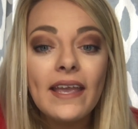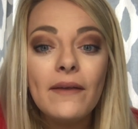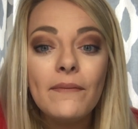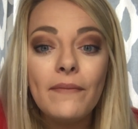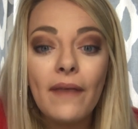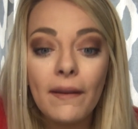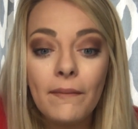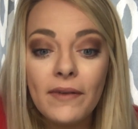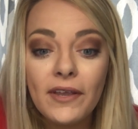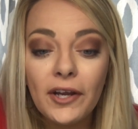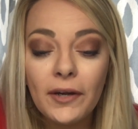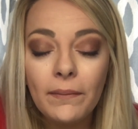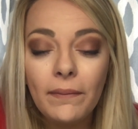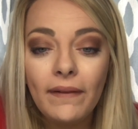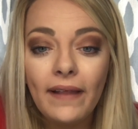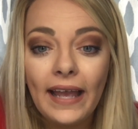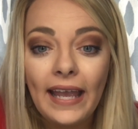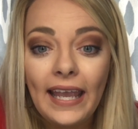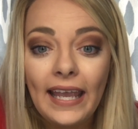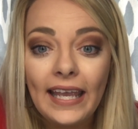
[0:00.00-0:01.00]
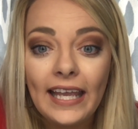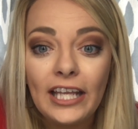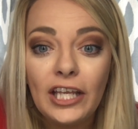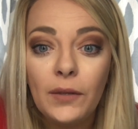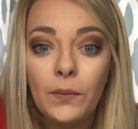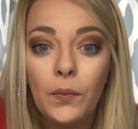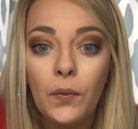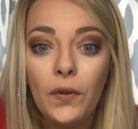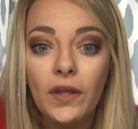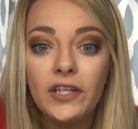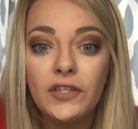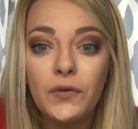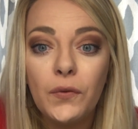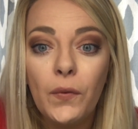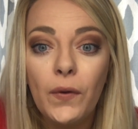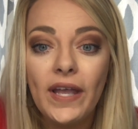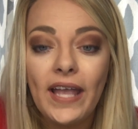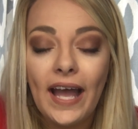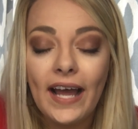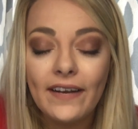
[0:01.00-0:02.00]
Maybe you're playing and you pull a
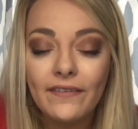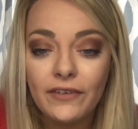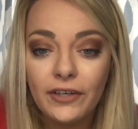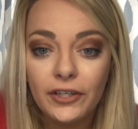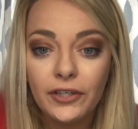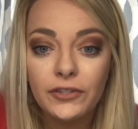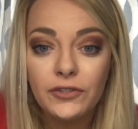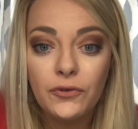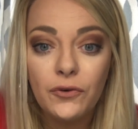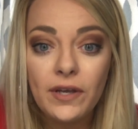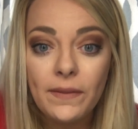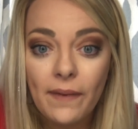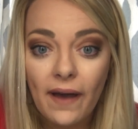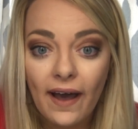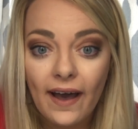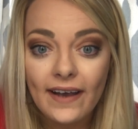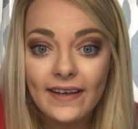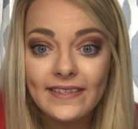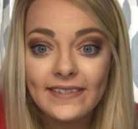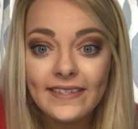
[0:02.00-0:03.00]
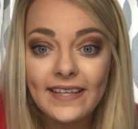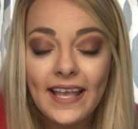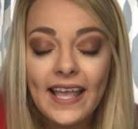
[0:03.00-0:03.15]
toy out of your toy box.